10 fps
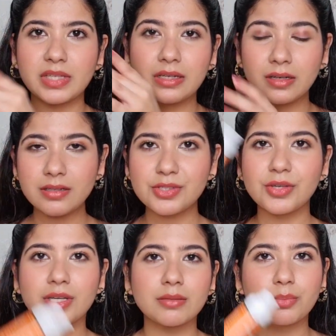thinner, so
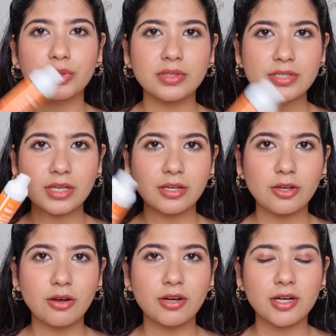you can put this in
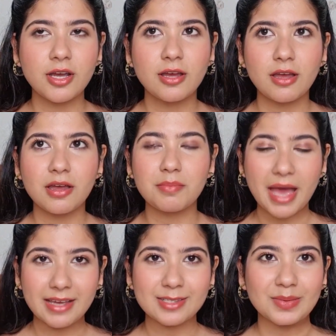your
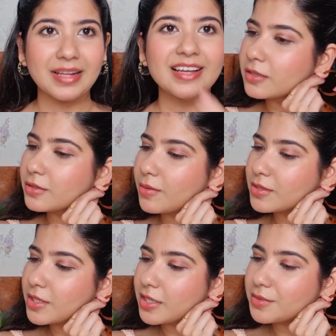bag as well.
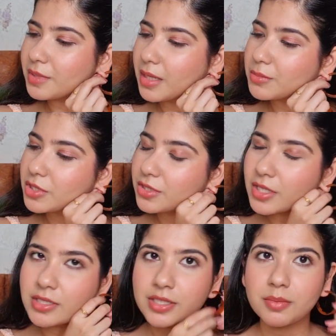Don't judge me, I'm just
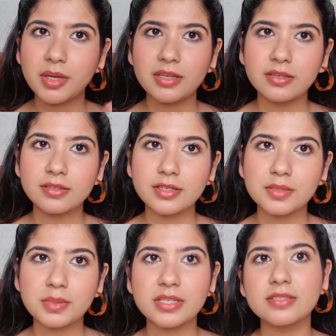changing my
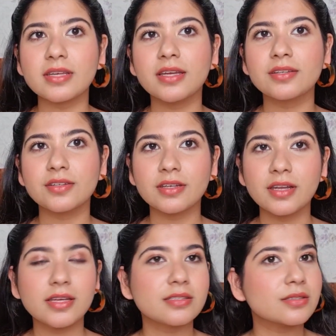earrings because I
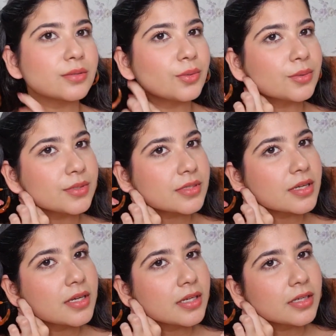realized those
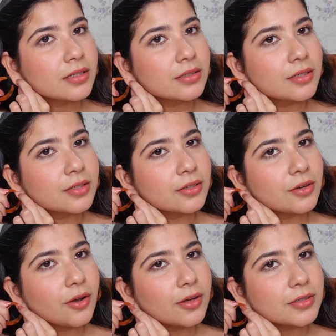did
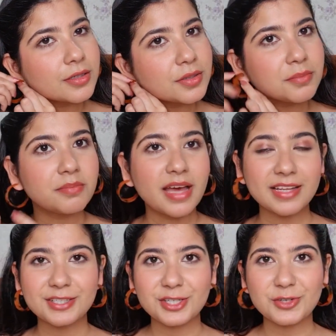not
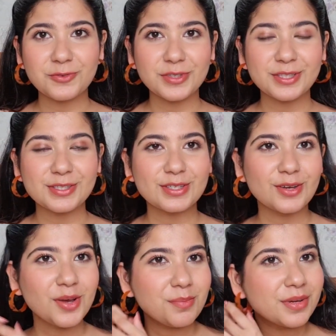match with this
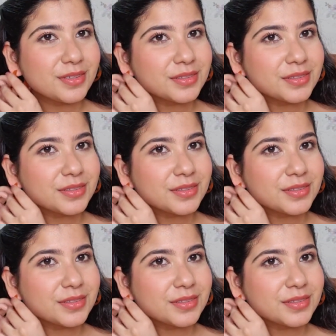top.